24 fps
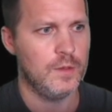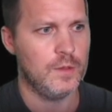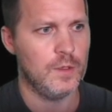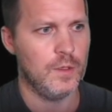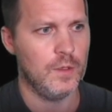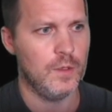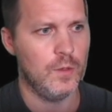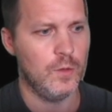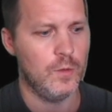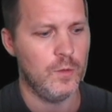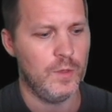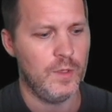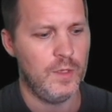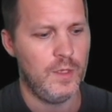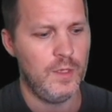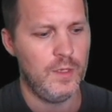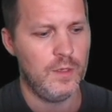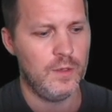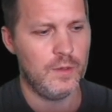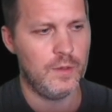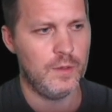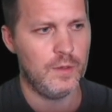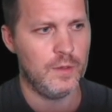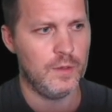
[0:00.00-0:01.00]
So
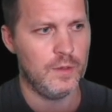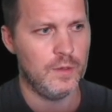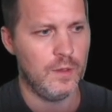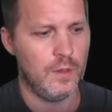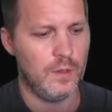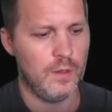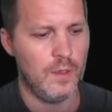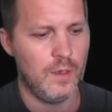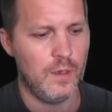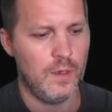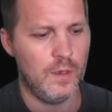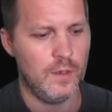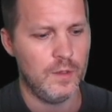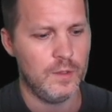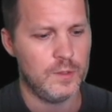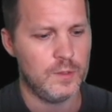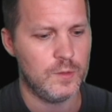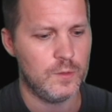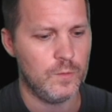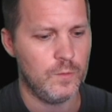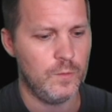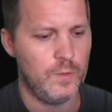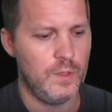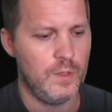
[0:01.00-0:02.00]
here at the
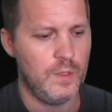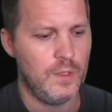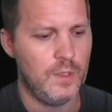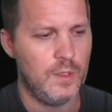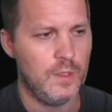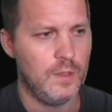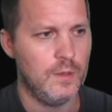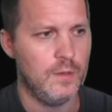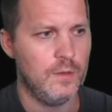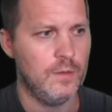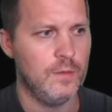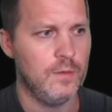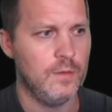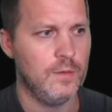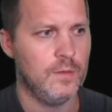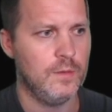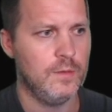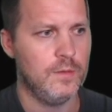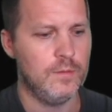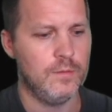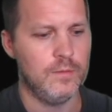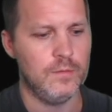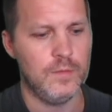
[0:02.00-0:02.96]
logs, we can,